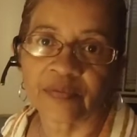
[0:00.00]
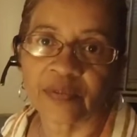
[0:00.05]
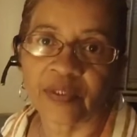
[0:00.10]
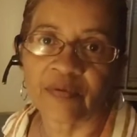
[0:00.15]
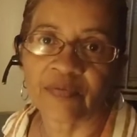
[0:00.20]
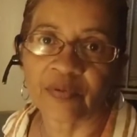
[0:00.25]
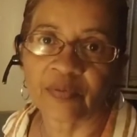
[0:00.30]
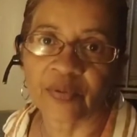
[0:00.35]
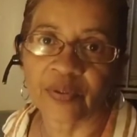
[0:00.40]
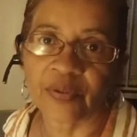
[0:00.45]

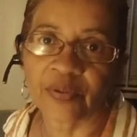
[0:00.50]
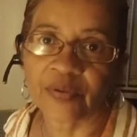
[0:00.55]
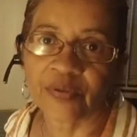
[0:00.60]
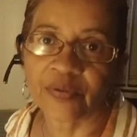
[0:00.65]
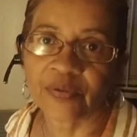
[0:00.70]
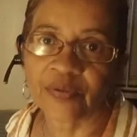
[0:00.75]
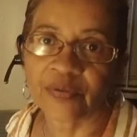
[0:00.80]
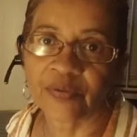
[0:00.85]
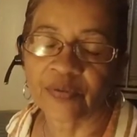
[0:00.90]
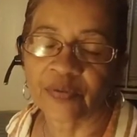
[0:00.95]
everywhere.
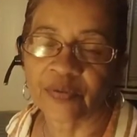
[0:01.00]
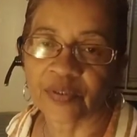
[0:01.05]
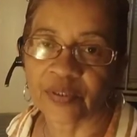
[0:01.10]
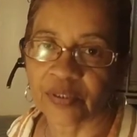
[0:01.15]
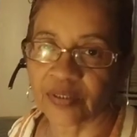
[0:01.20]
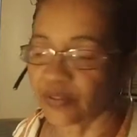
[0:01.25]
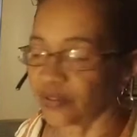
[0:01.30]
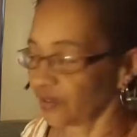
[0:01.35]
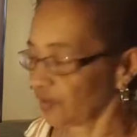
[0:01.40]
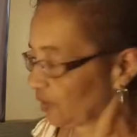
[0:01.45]
Okay.
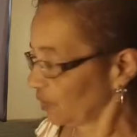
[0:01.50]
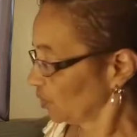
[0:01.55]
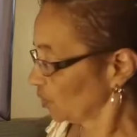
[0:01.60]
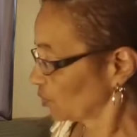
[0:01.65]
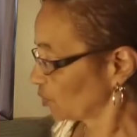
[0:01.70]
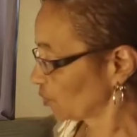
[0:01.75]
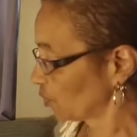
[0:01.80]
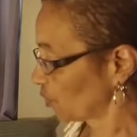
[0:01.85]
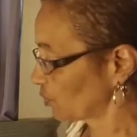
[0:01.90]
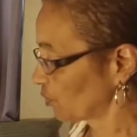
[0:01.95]

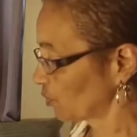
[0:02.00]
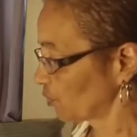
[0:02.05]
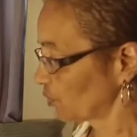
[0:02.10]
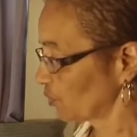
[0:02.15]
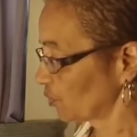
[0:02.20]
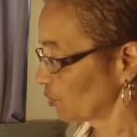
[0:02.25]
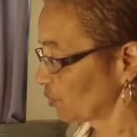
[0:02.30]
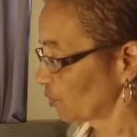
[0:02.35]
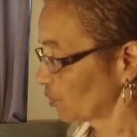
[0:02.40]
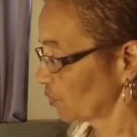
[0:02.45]
So
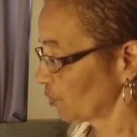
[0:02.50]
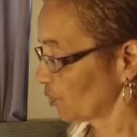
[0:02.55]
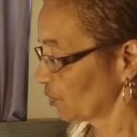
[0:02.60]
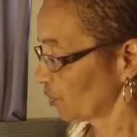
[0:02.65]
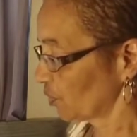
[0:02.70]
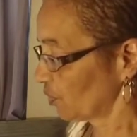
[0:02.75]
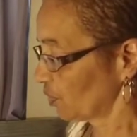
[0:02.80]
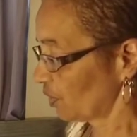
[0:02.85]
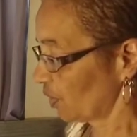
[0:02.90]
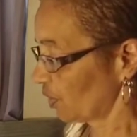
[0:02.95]

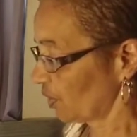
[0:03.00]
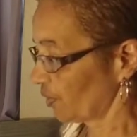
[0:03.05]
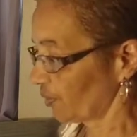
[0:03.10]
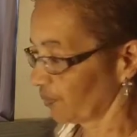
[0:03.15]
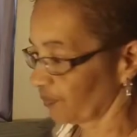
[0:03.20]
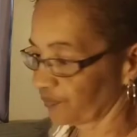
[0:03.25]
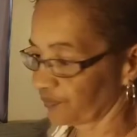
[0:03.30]
um,